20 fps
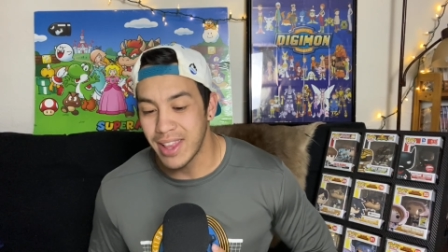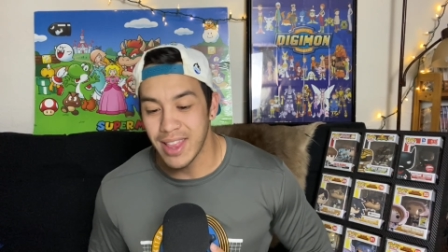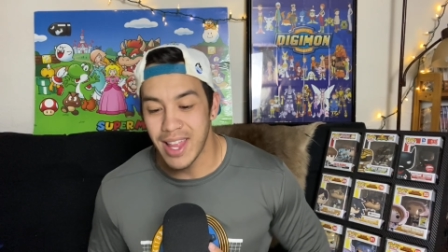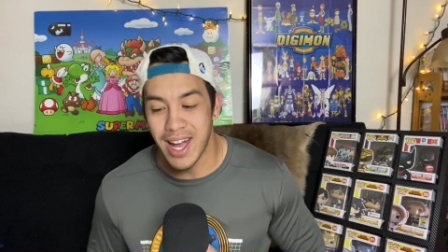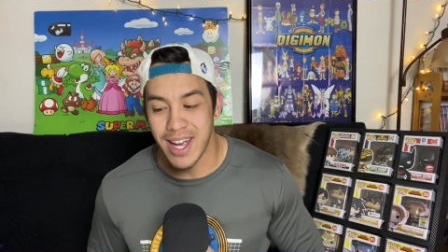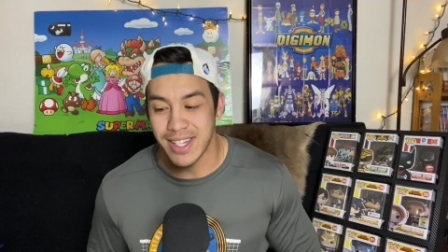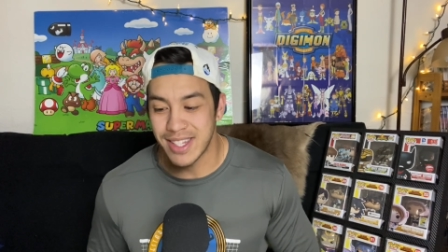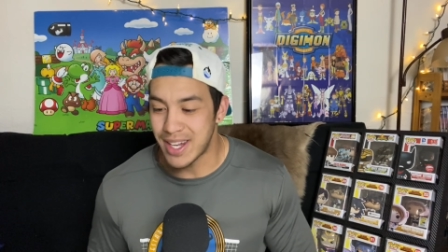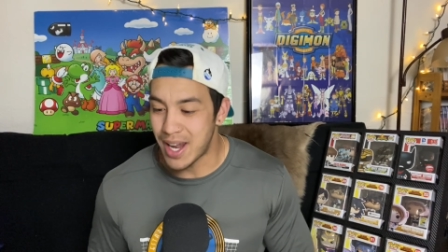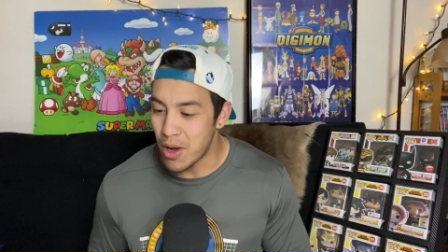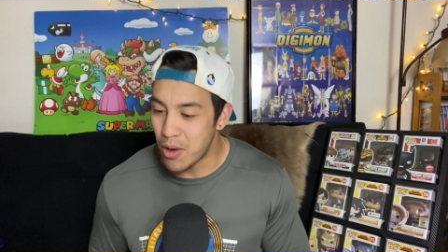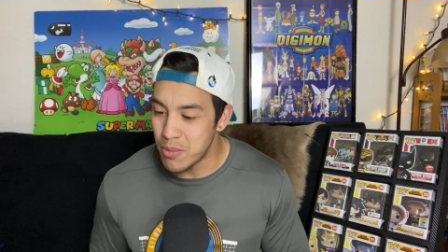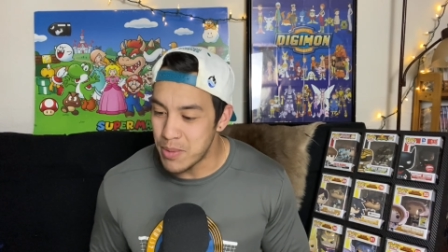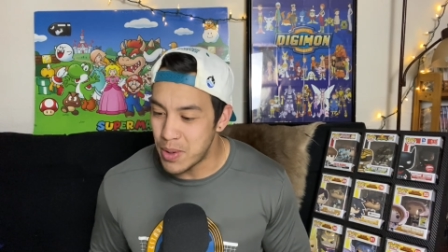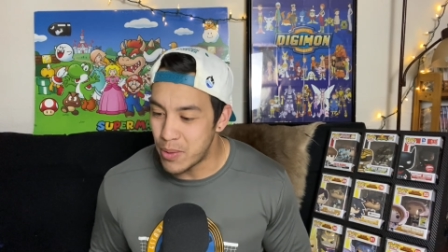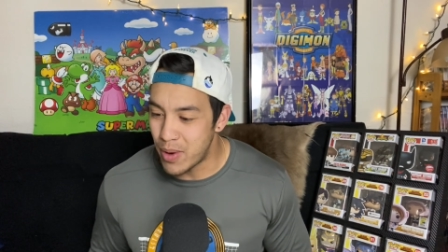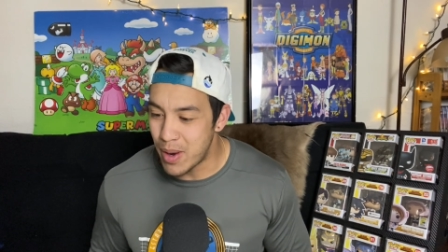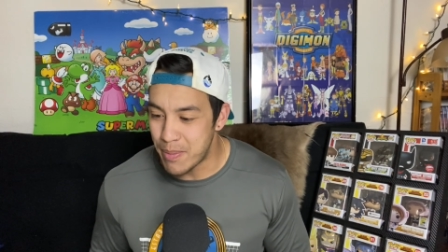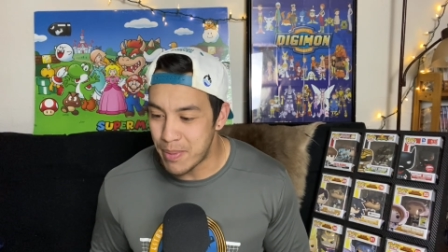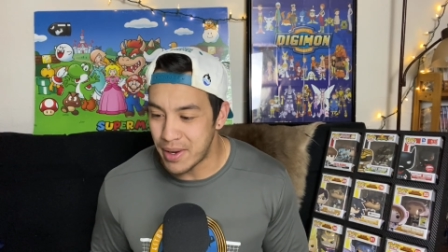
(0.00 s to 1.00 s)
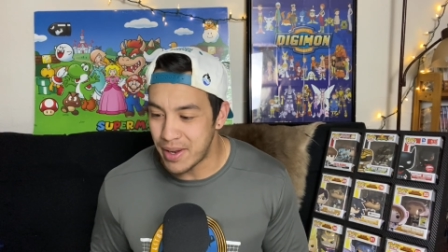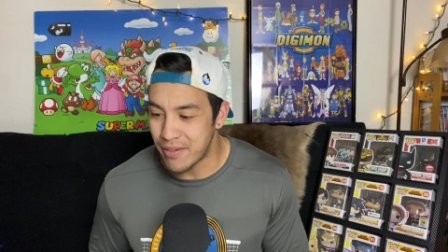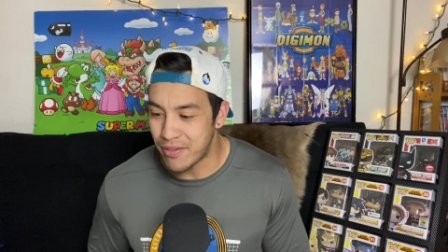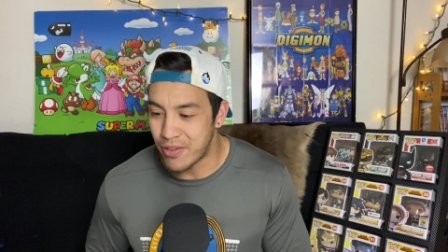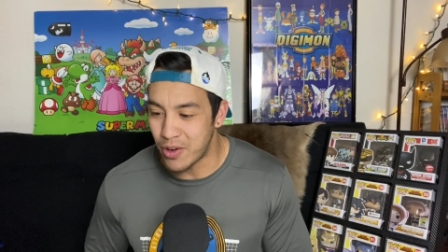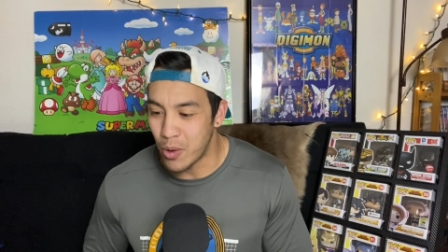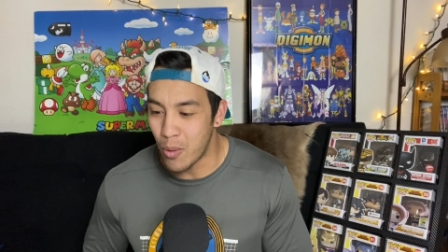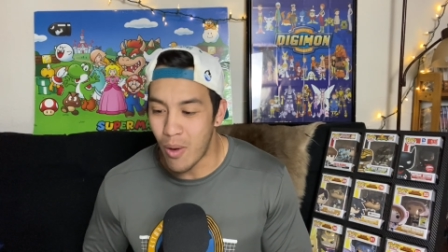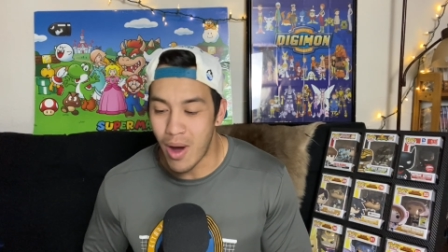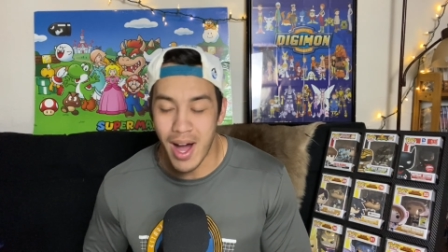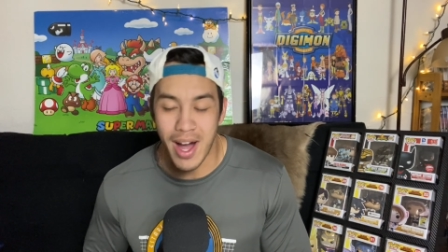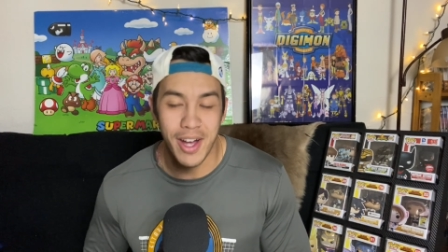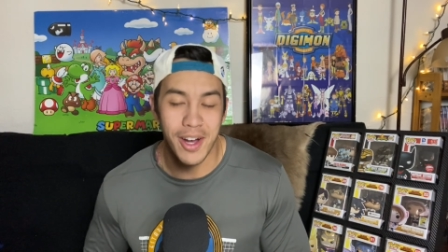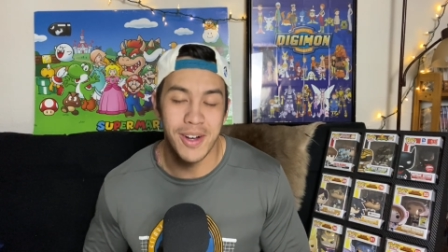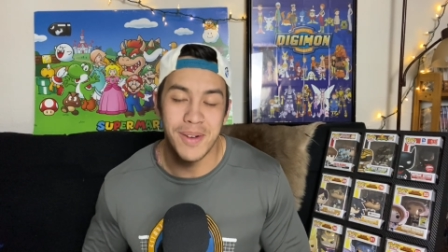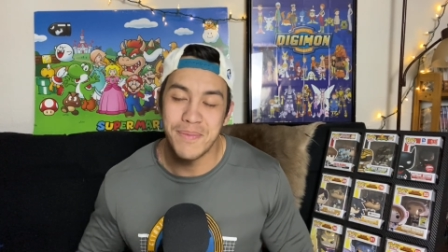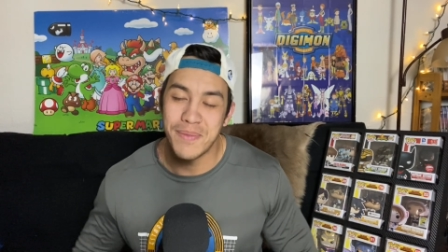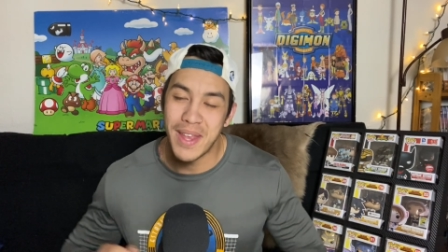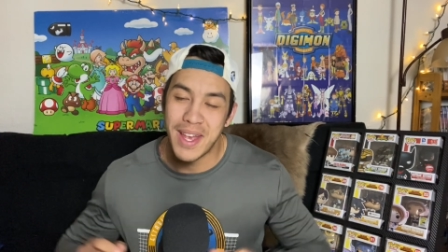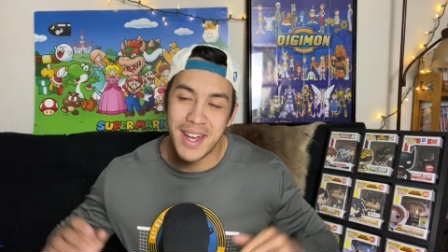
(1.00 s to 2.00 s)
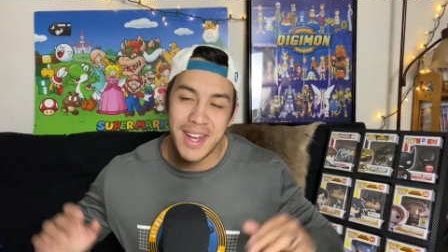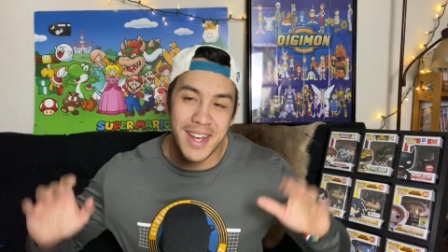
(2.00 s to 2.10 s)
liked, and I will be ripping it for a while.